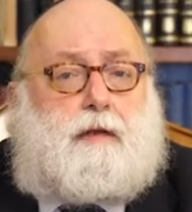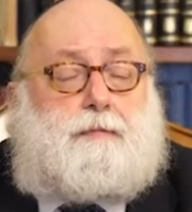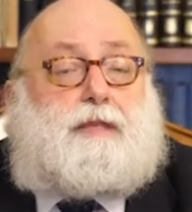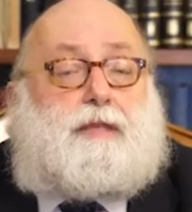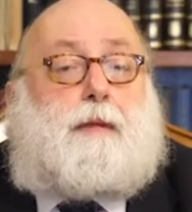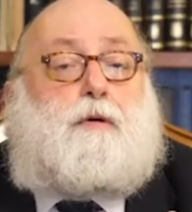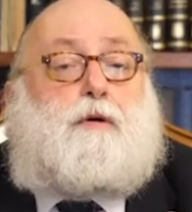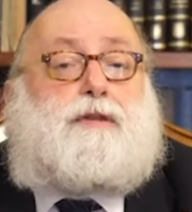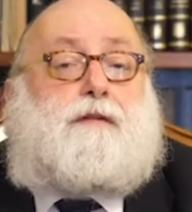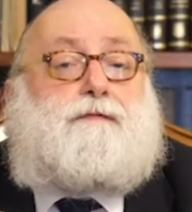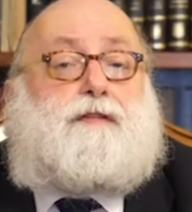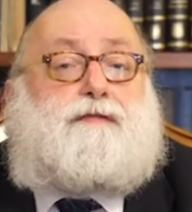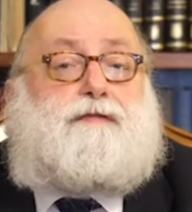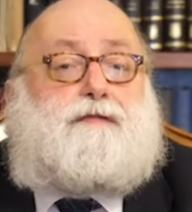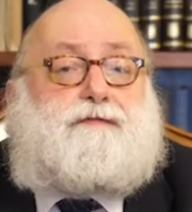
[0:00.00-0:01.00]
but they both have
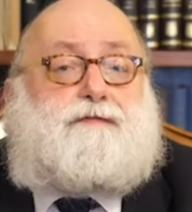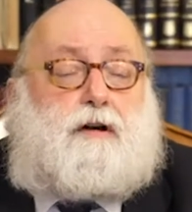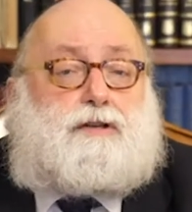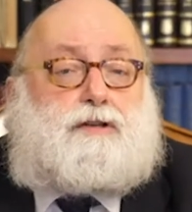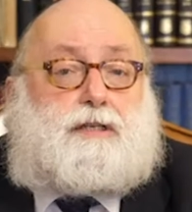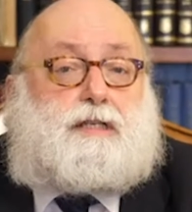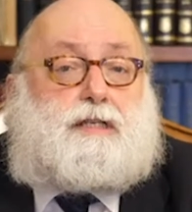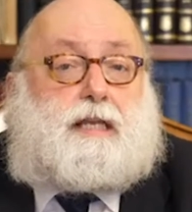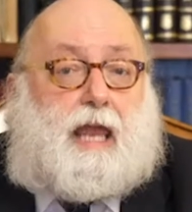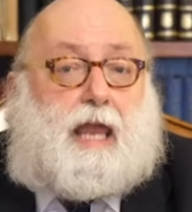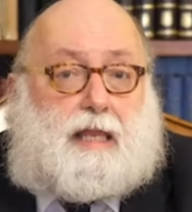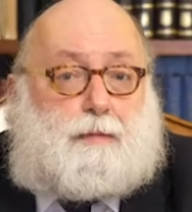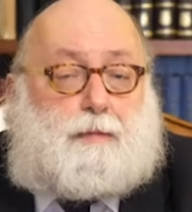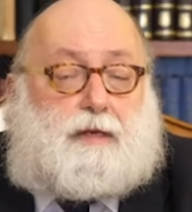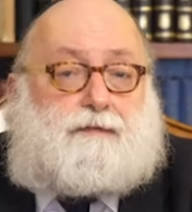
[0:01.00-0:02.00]
different functions. The
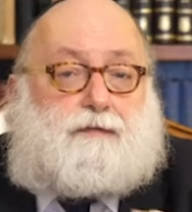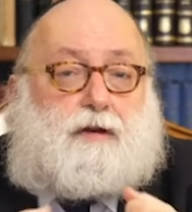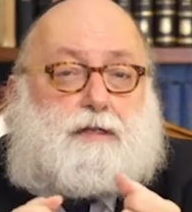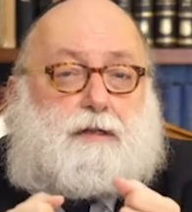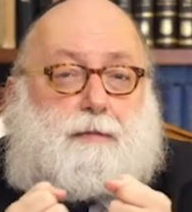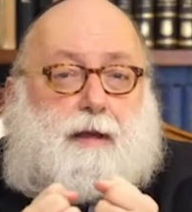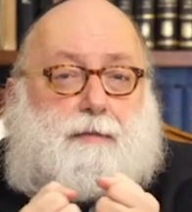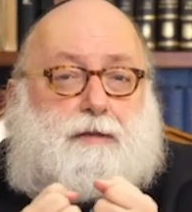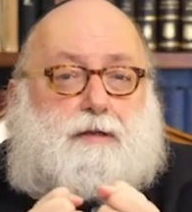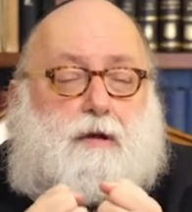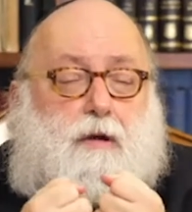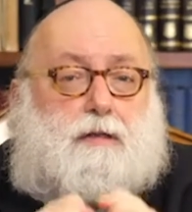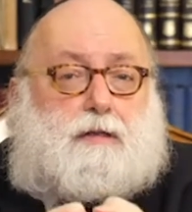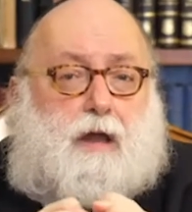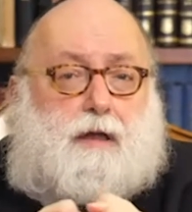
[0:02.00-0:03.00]
Kalim is for us to be able to
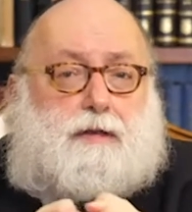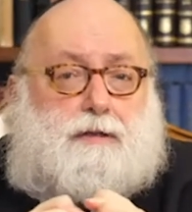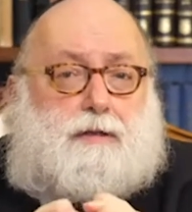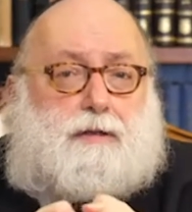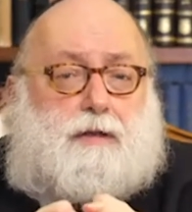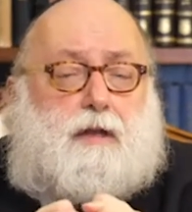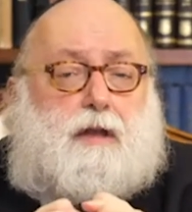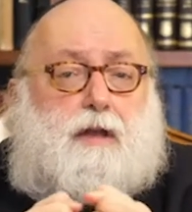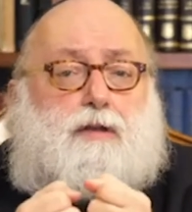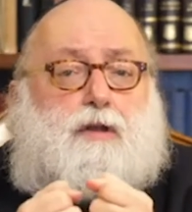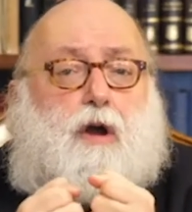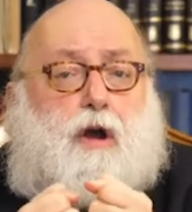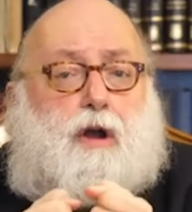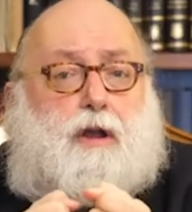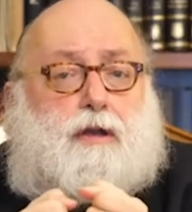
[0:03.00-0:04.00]
hold on to it.
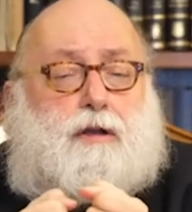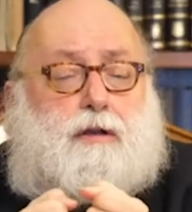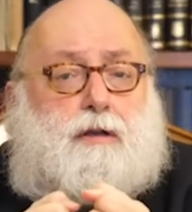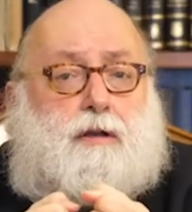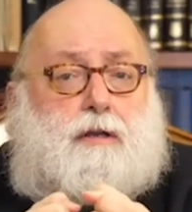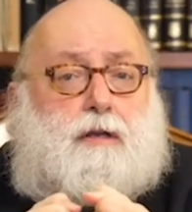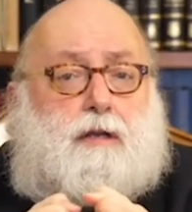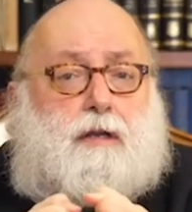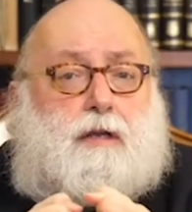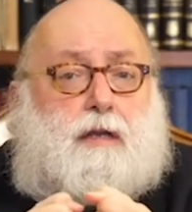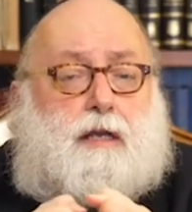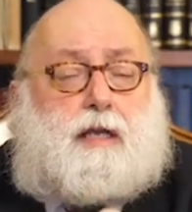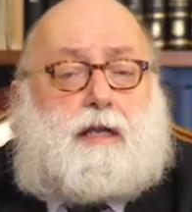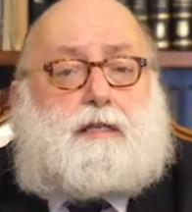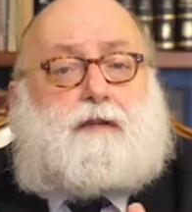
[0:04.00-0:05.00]
The Eir
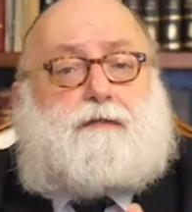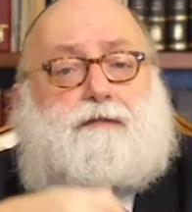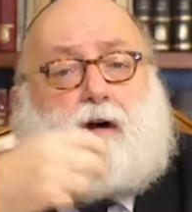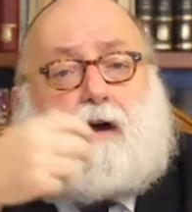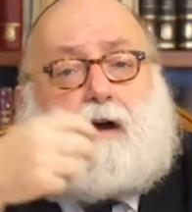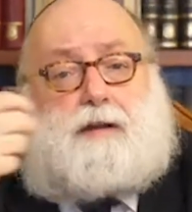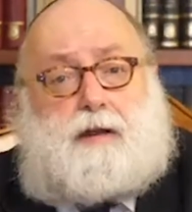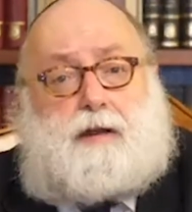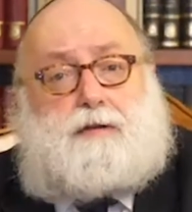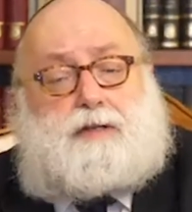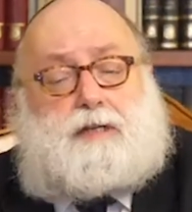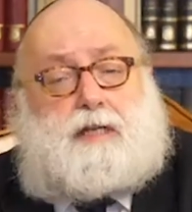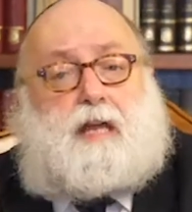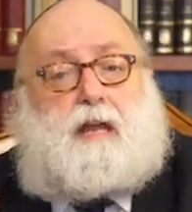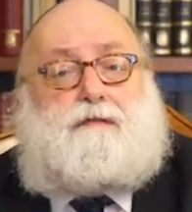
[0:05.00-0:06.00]
is divine
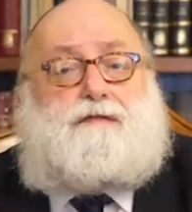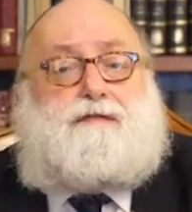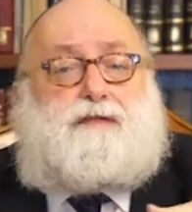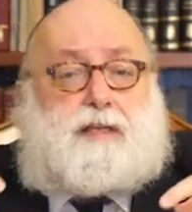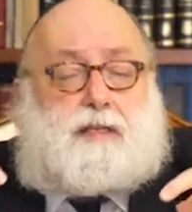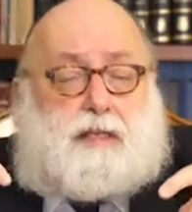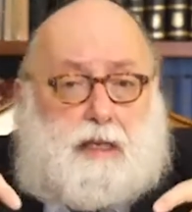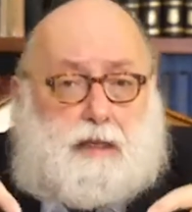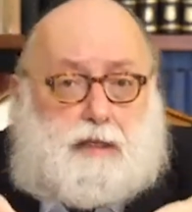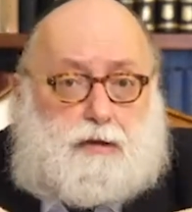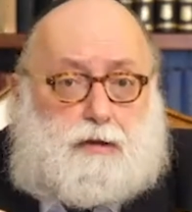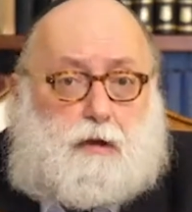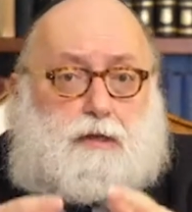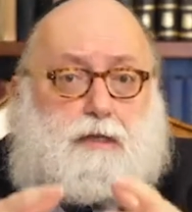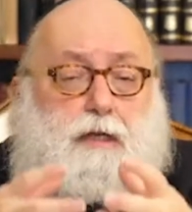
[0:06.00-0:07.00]
energy that fits into
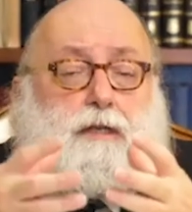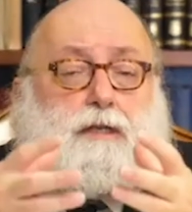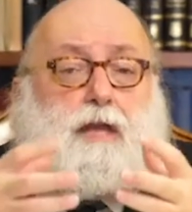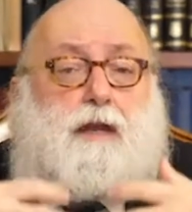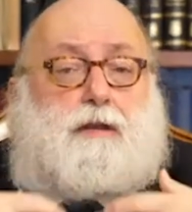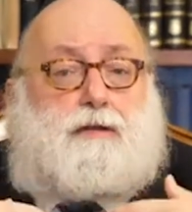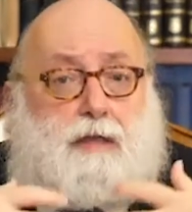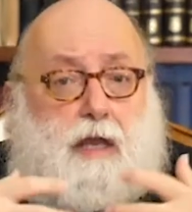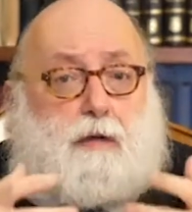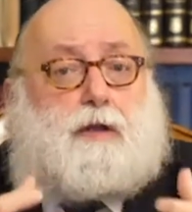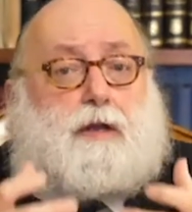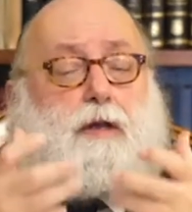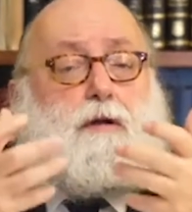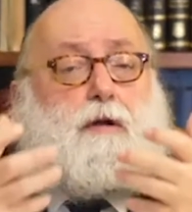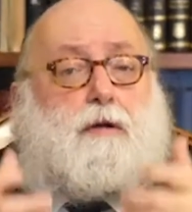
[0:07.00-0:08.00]
those containers that
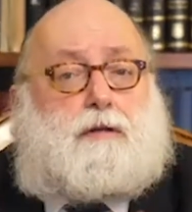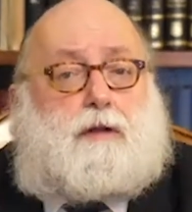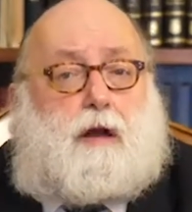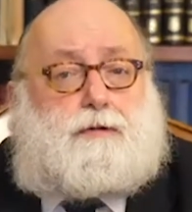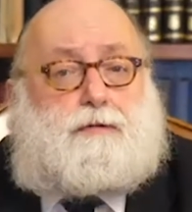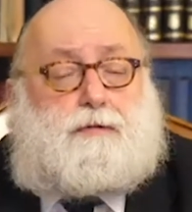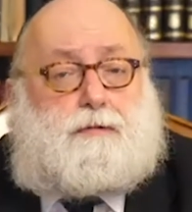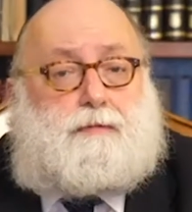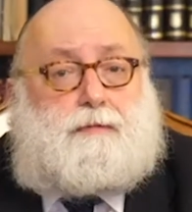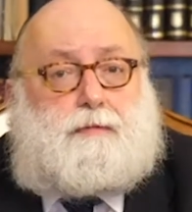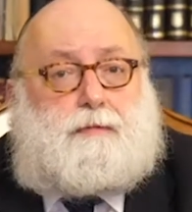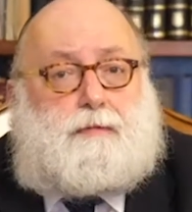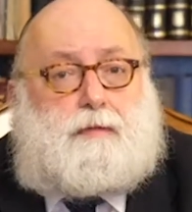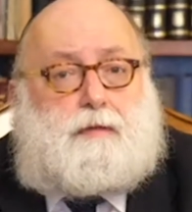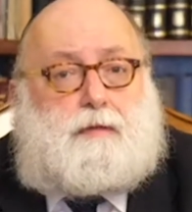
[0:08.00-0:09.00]
we can hold on to.
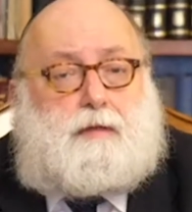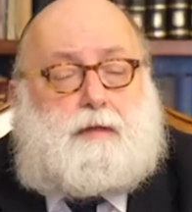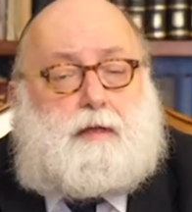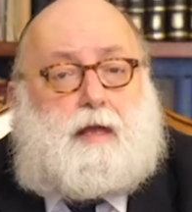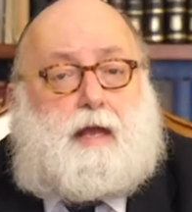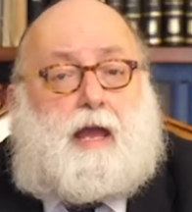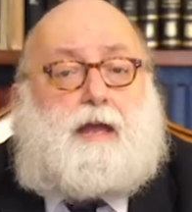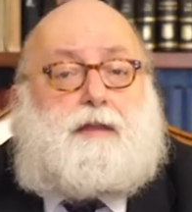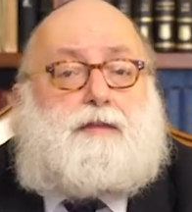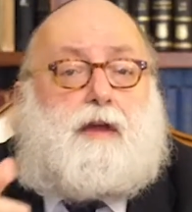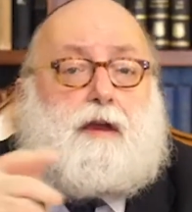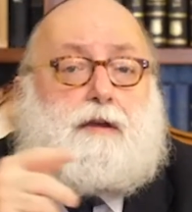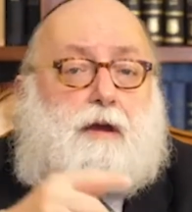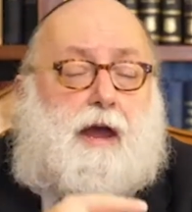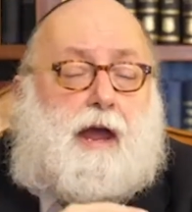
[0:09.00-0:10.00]
And
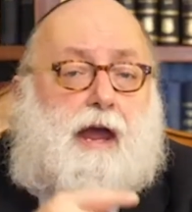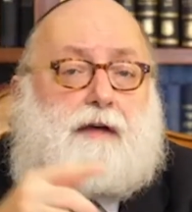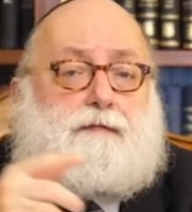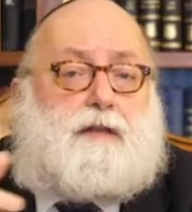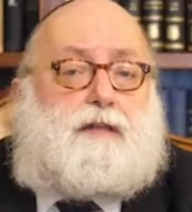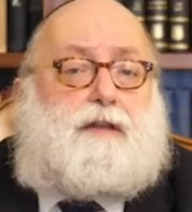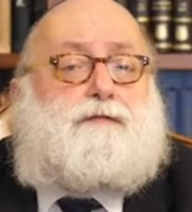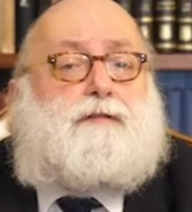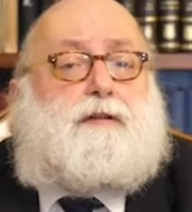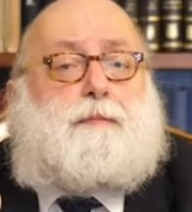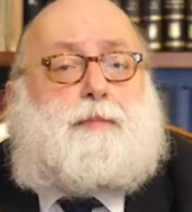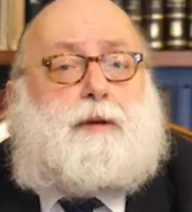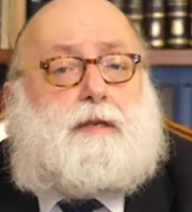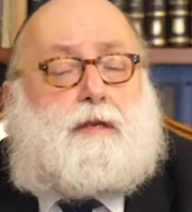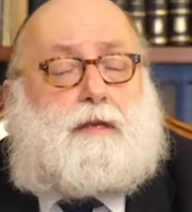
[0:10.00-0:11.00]
there you have the different
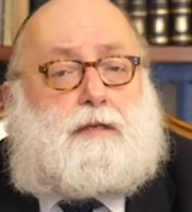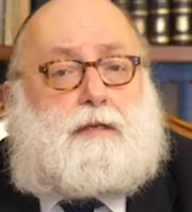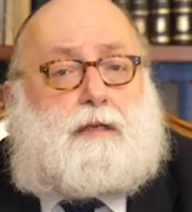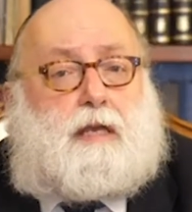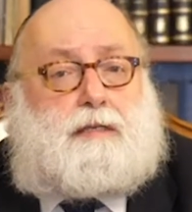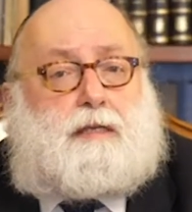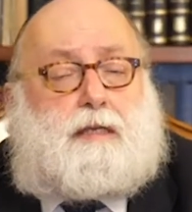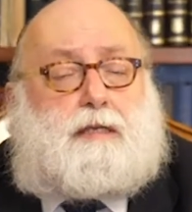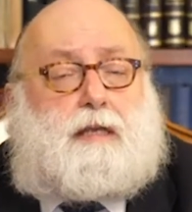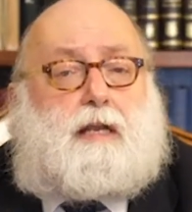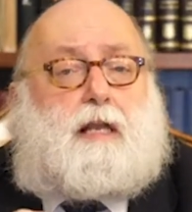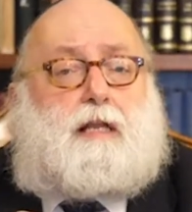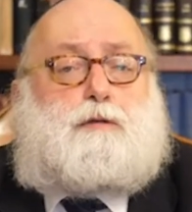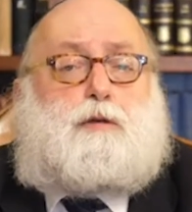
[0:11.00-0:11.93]
opinions. As I said, I'll